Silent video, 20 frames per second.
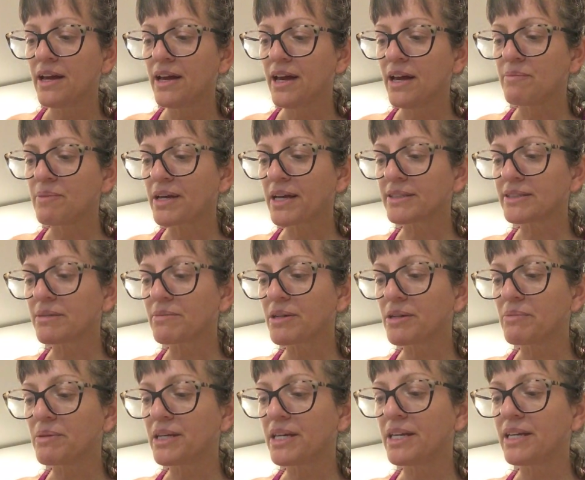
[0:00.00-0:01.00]
And because I'm going
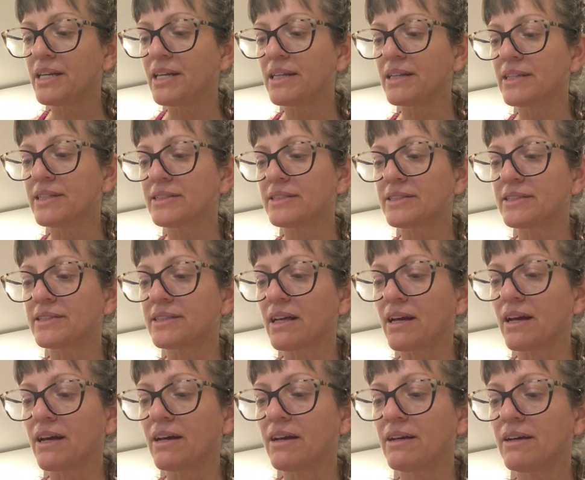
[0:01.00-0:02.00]
to be eating this
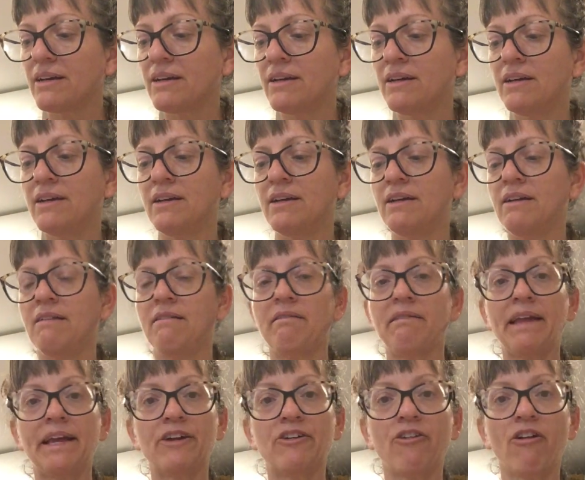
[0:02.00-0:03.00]

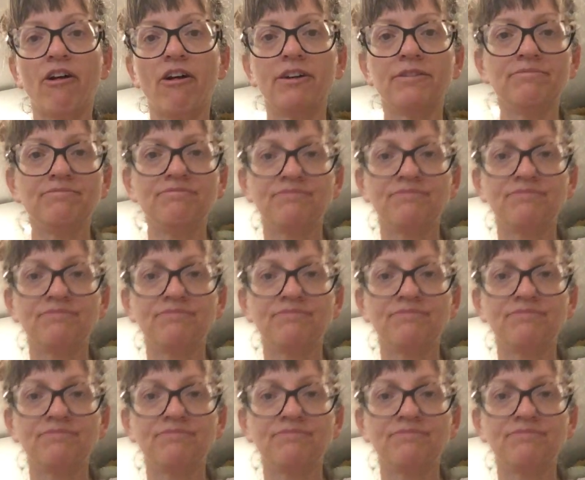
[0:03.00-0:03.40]
later on,